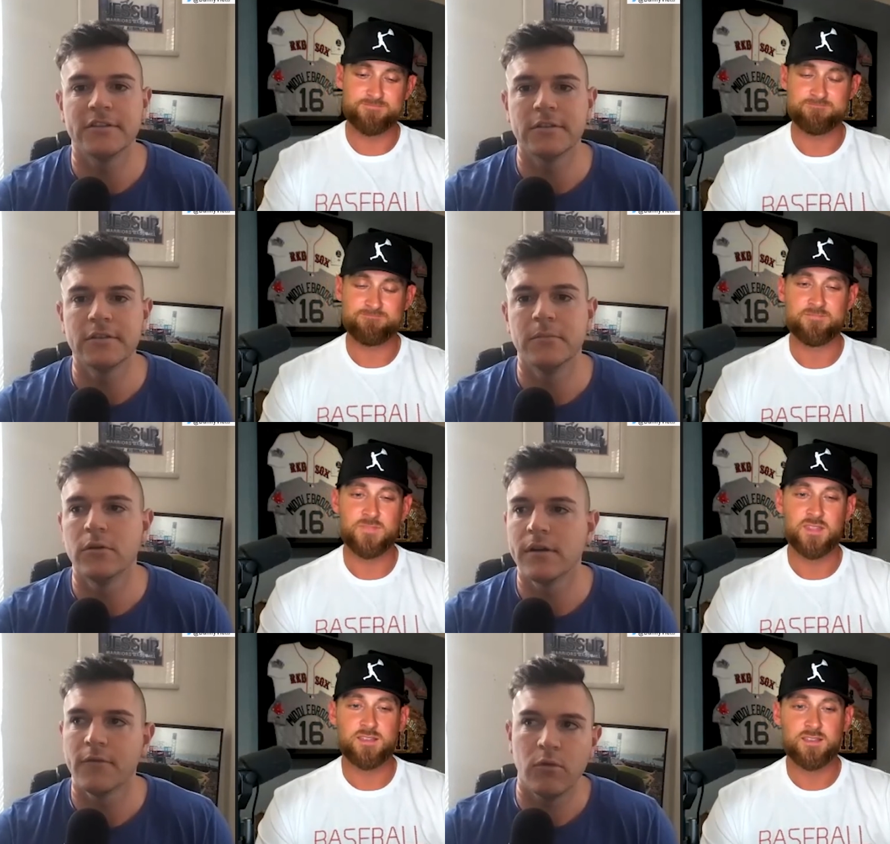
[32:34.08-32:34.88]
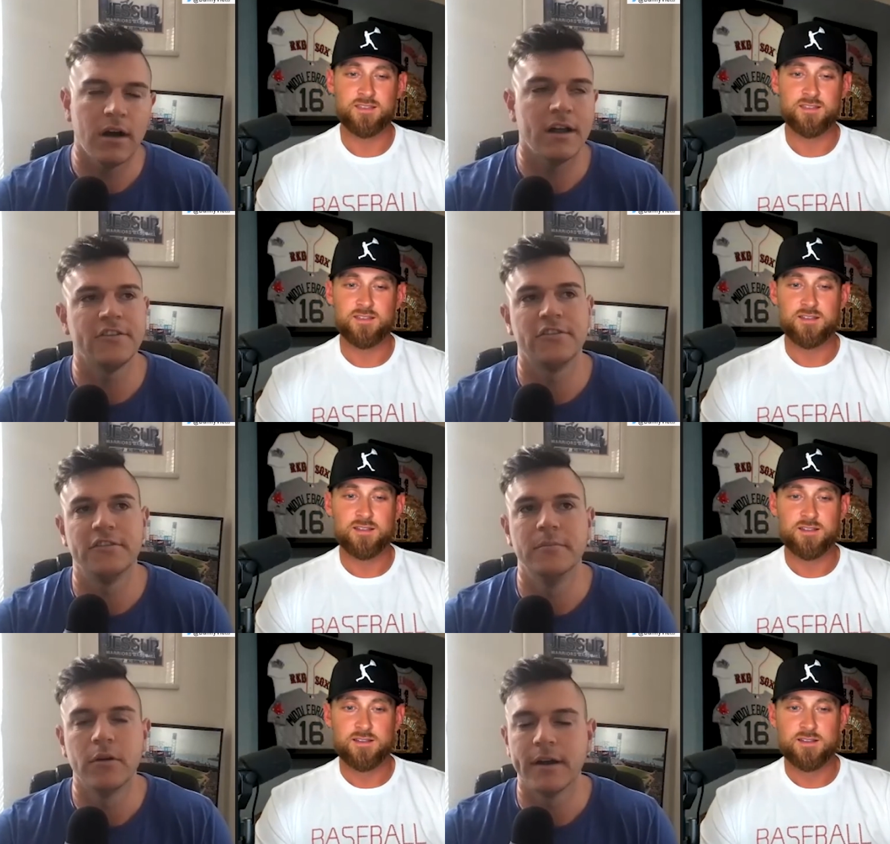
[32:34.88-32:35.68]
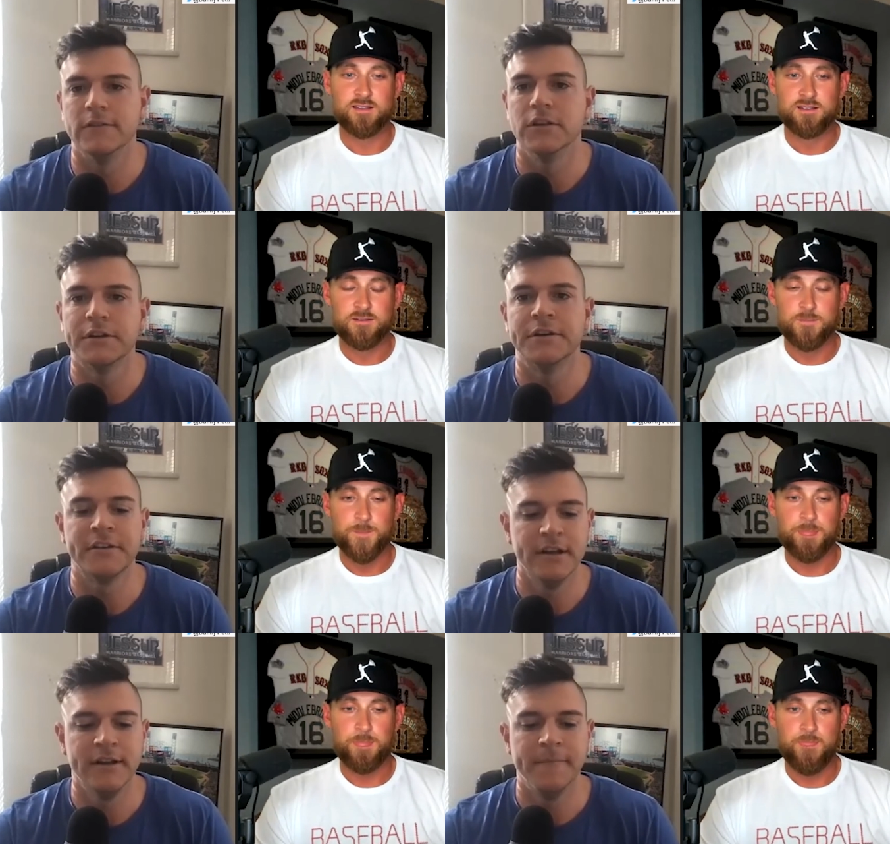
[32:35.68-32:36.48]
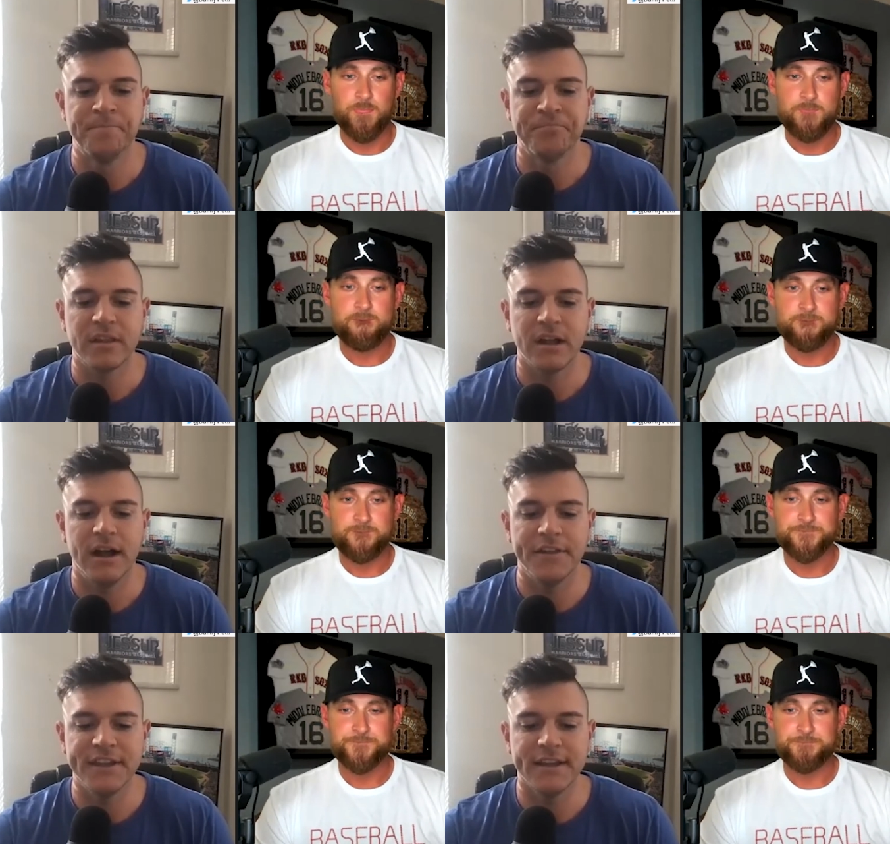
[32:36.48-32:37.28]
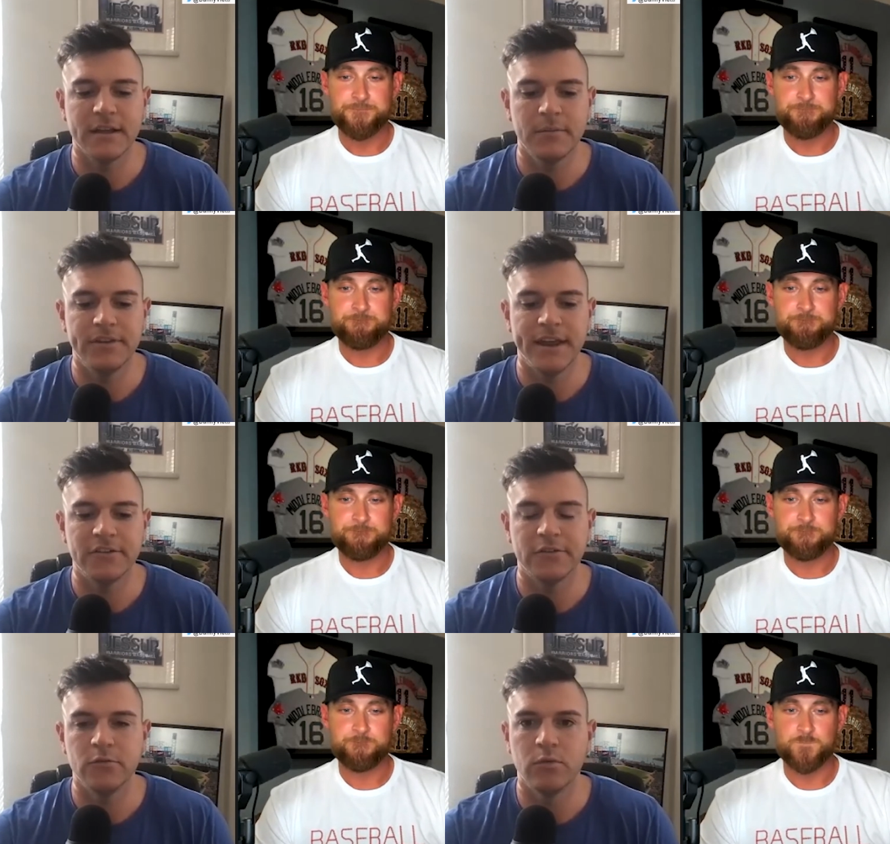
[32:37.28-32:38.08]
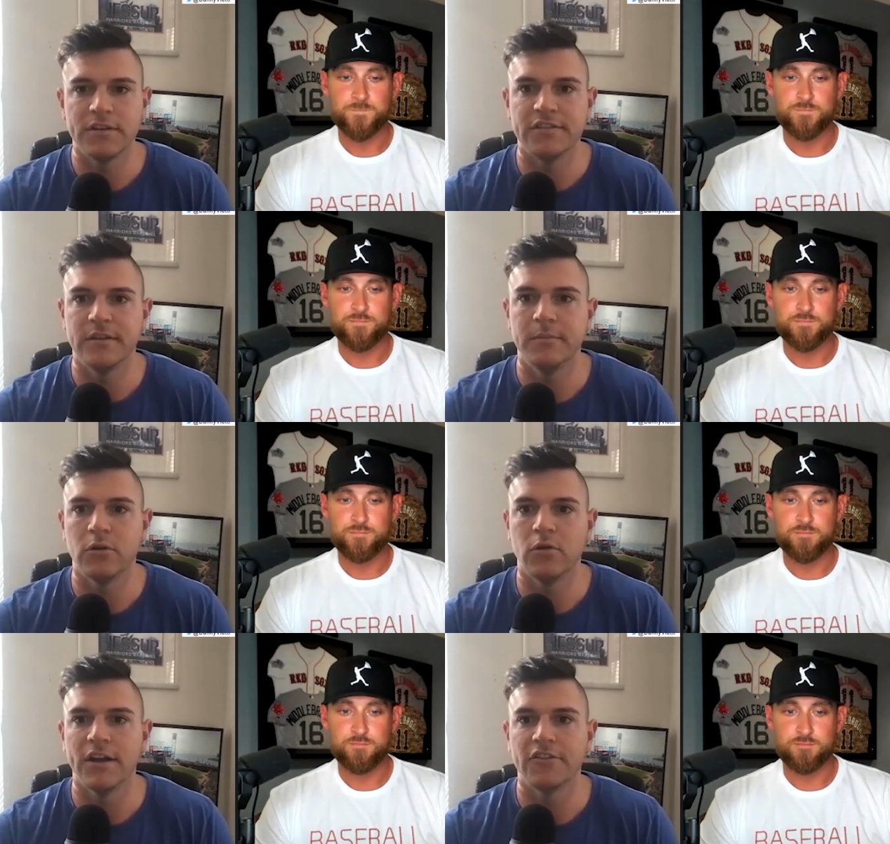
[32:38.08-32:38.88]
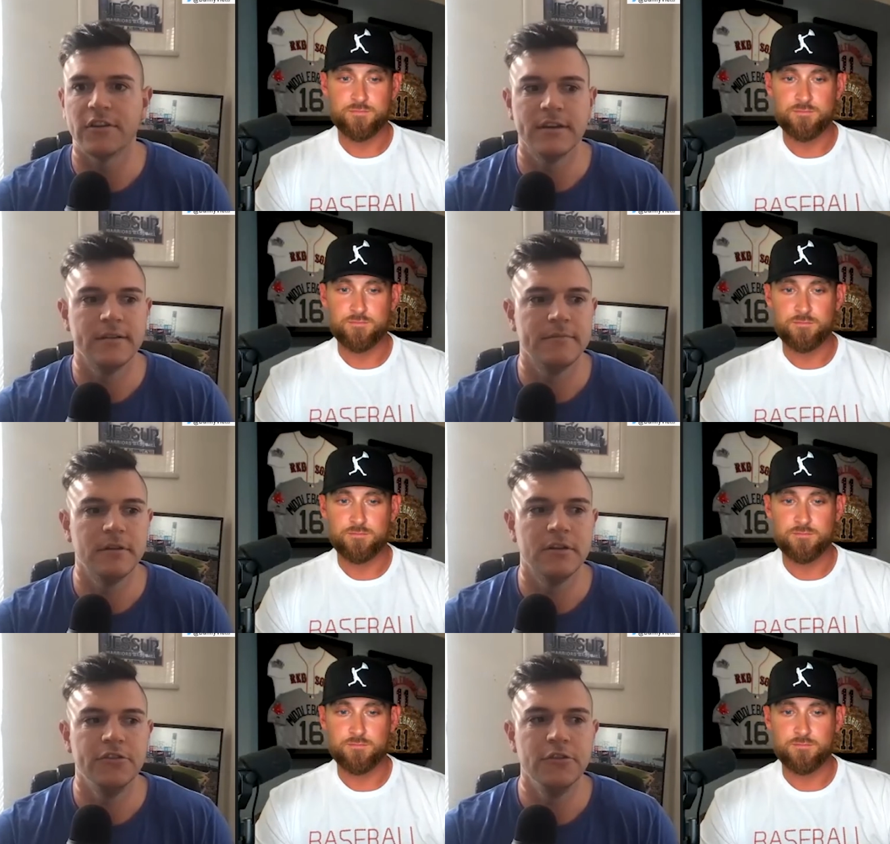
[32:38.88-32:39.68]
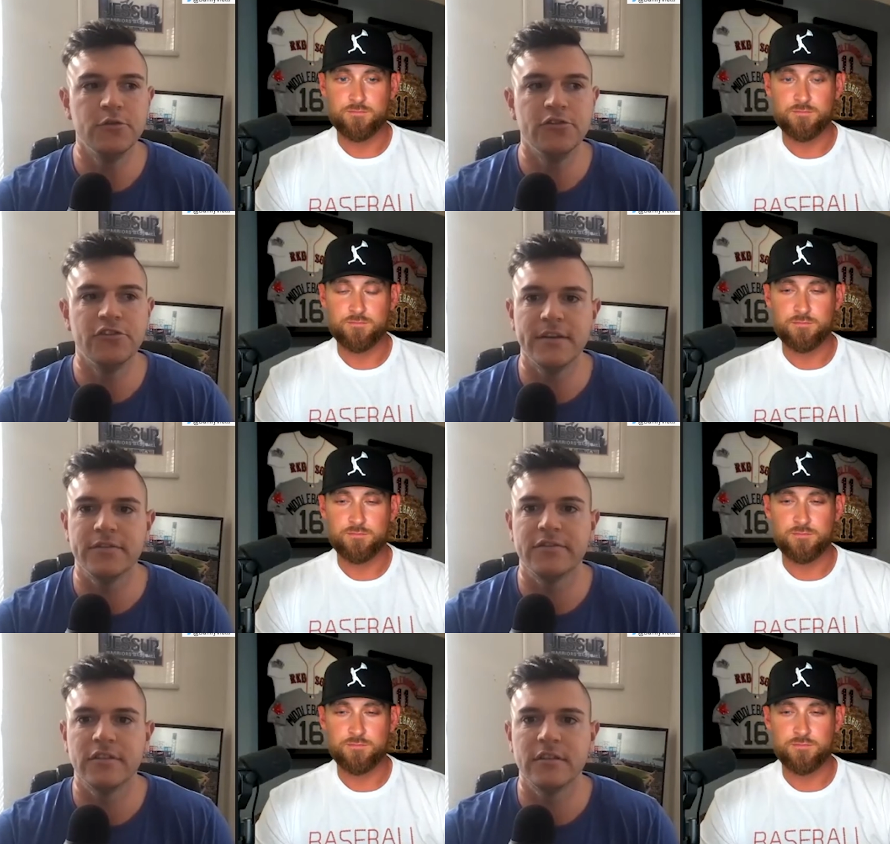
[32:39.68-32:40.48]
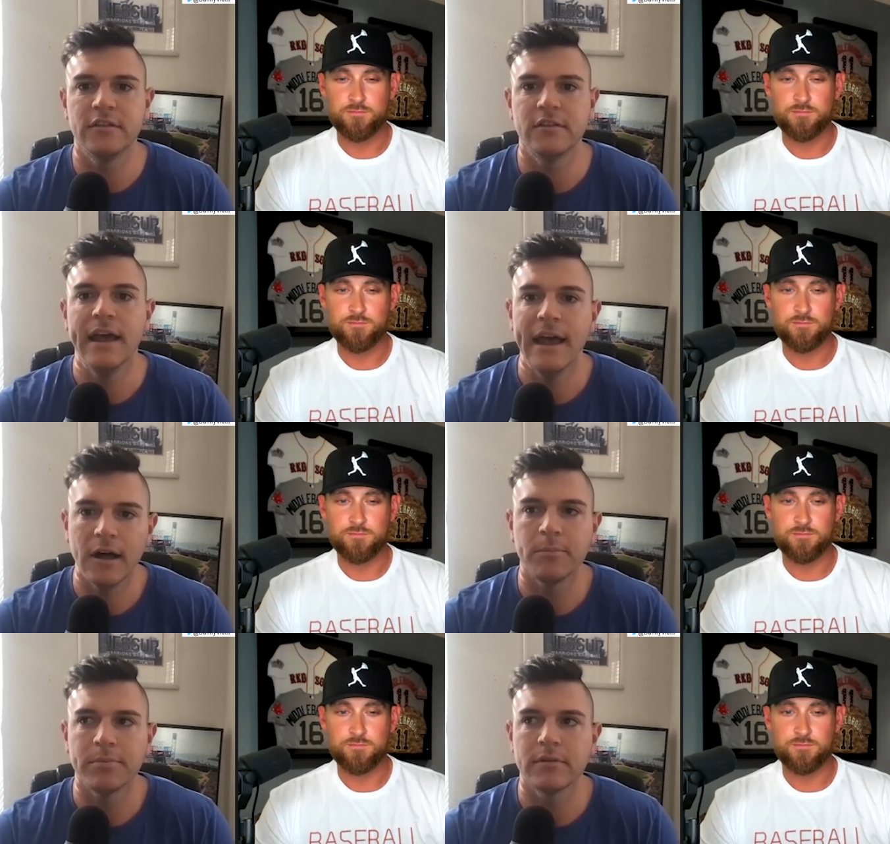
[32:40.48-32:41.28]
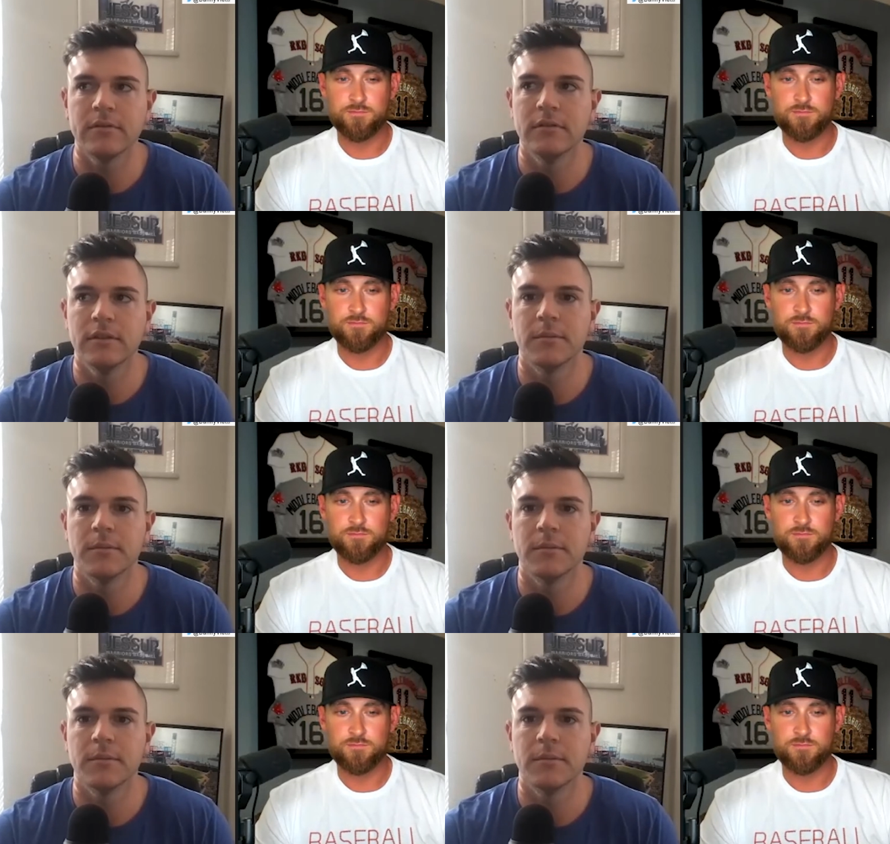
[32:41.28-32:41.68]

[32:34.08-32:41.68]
Speaker 1: to, the more I've watched, the more I've learned. I think it comes down to one simple question. Do shifts help the